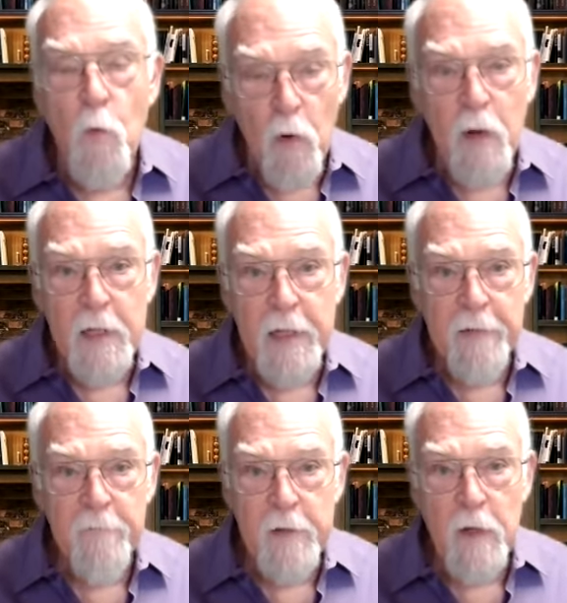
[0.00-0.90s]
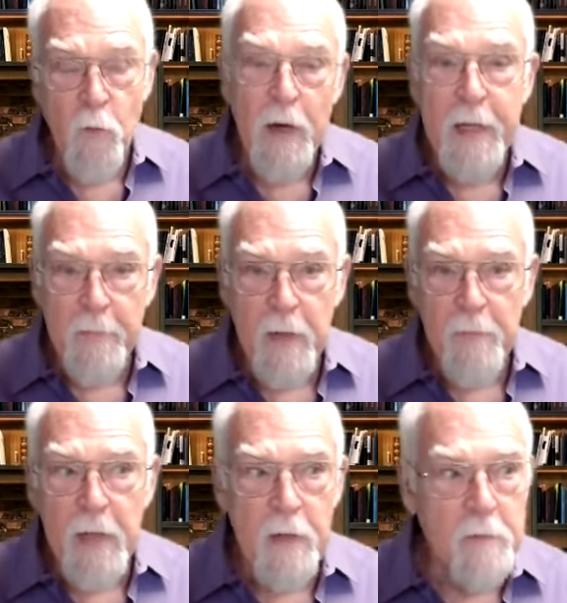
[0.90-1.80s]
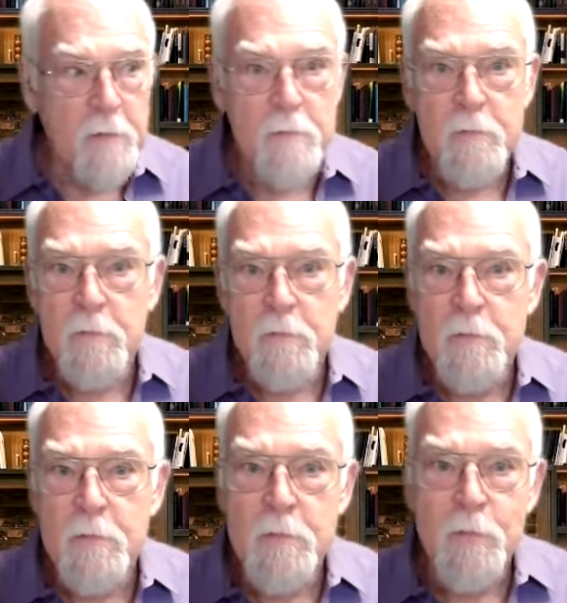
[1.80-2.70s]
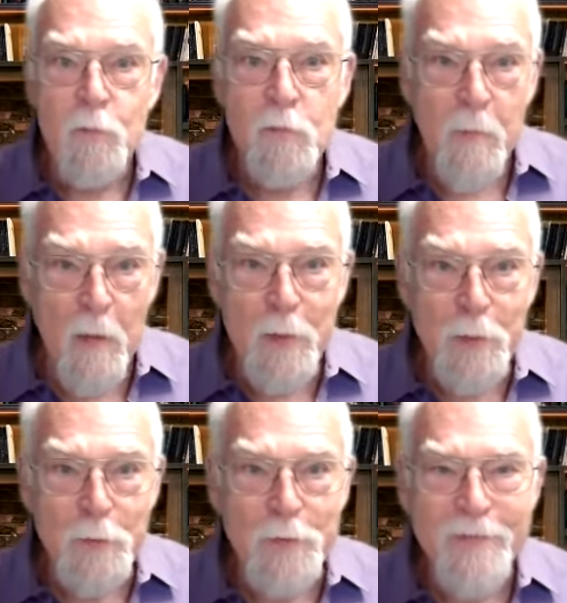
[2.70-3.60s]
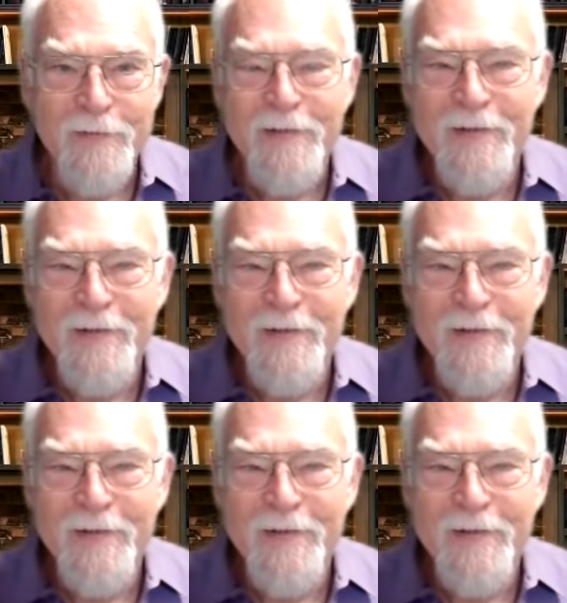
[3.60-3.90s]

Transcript: Where I live and where I get my mail and my bills